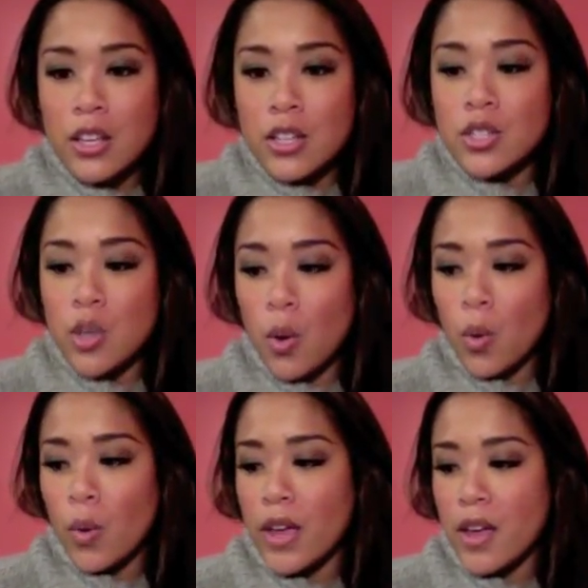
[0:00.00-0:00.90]

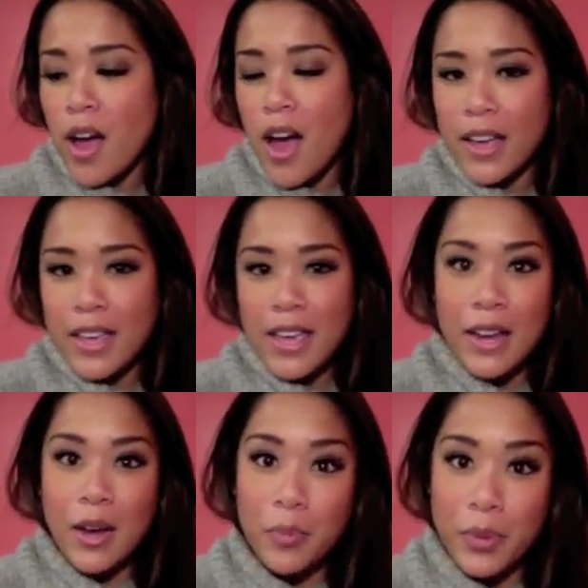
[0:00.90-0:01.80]
So I can't
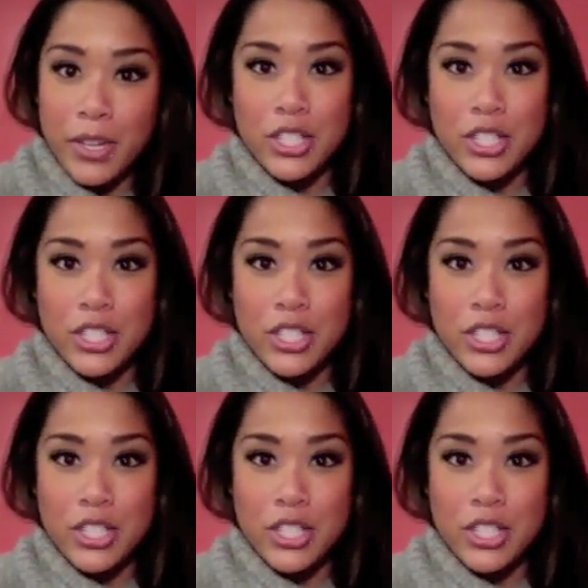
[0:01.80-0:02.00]
help but